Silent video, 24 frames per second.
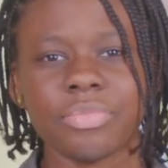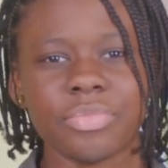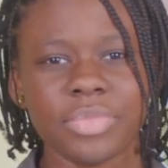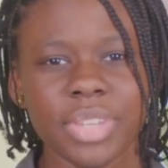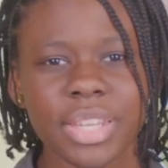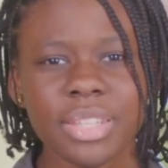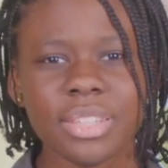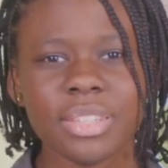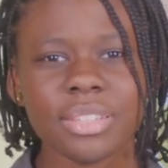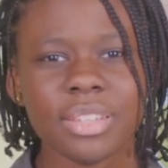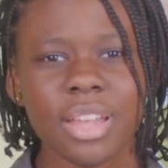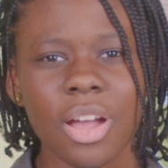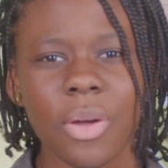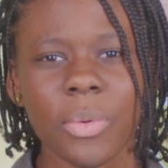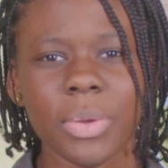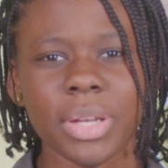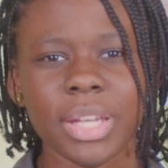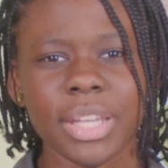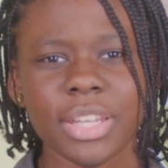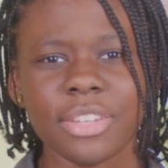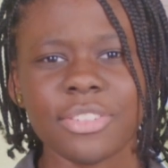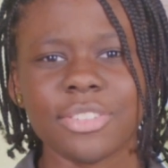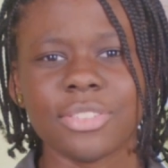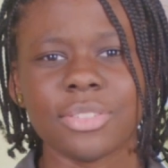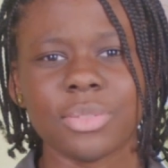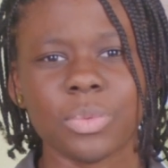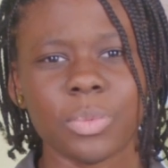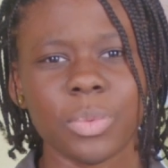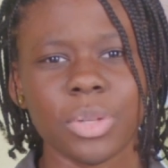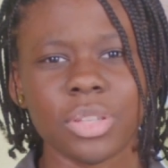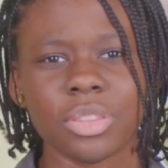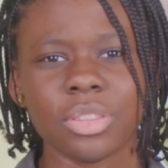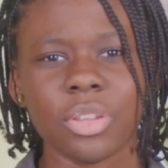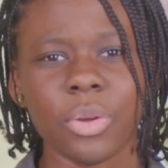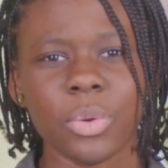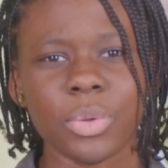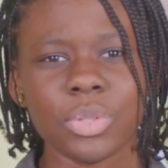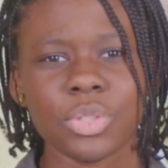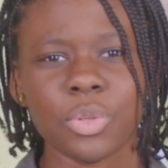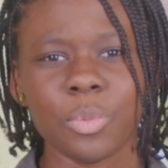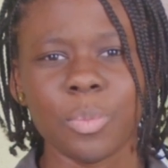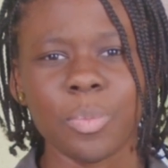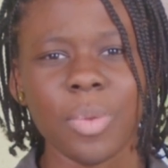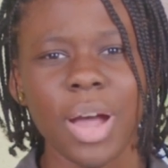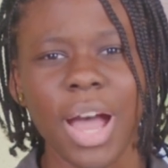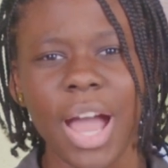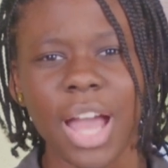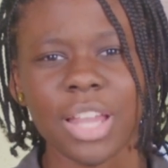this is how it is with those who
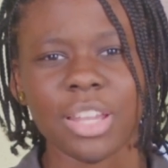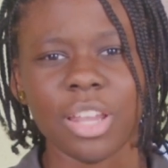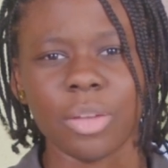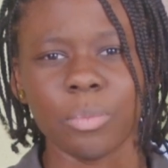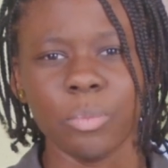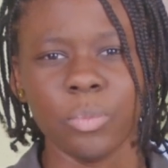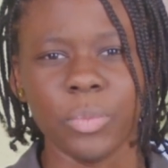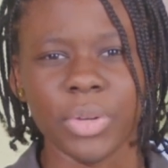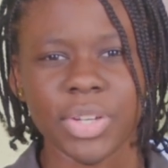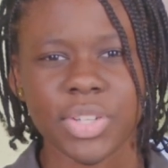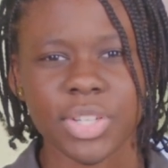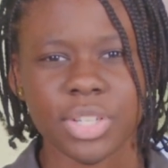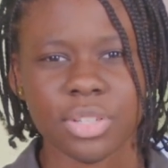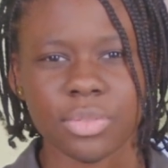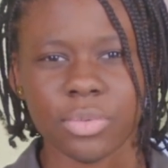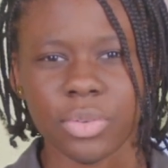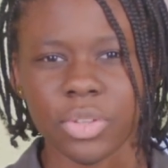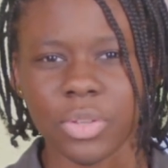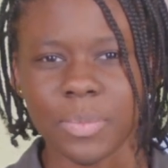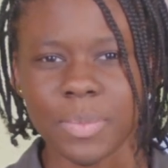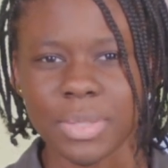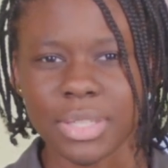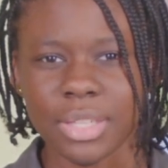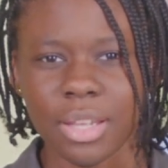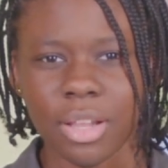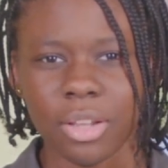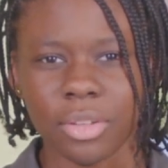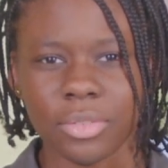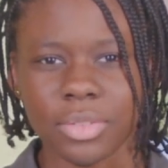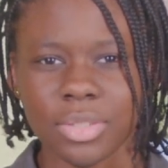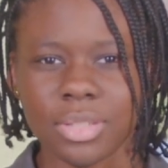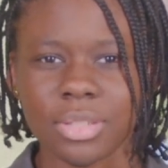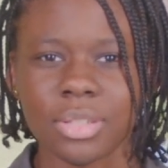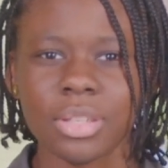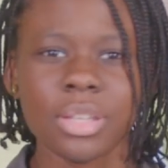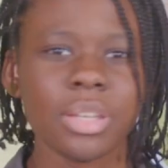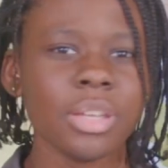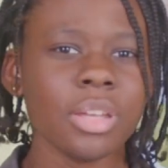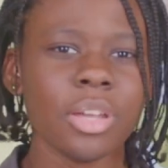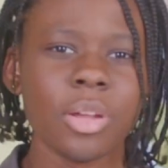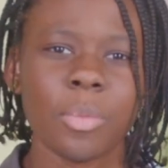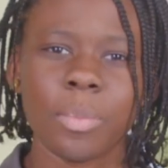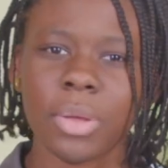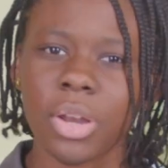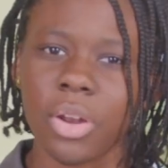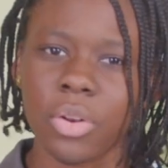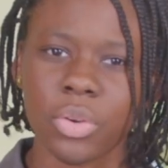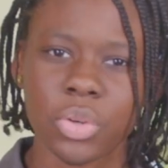pile up riches for themselves,
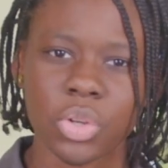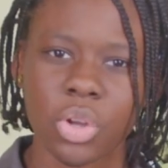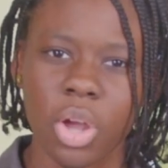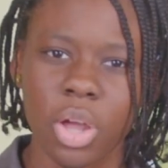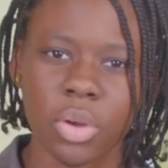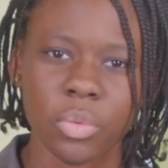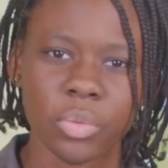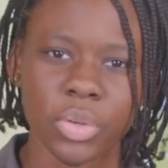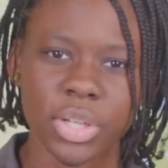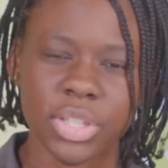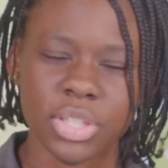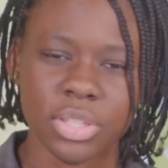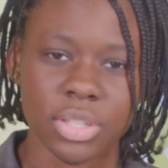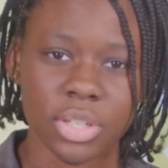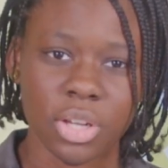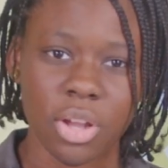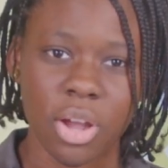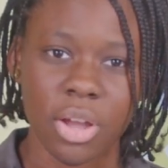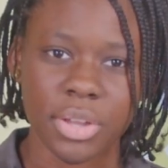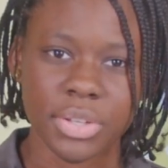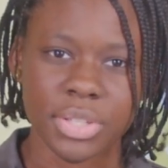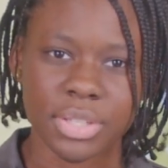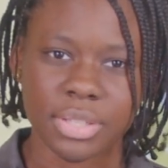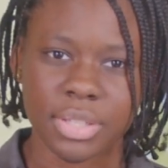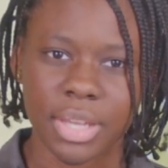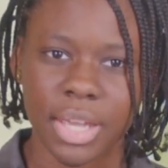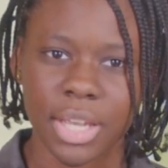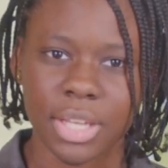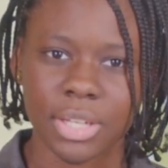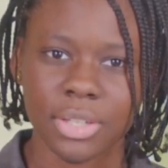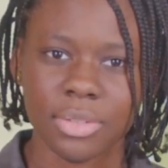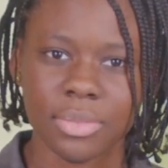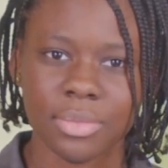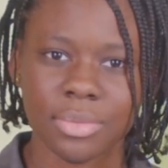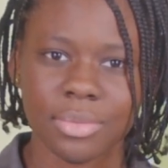but are not rich in God's sight.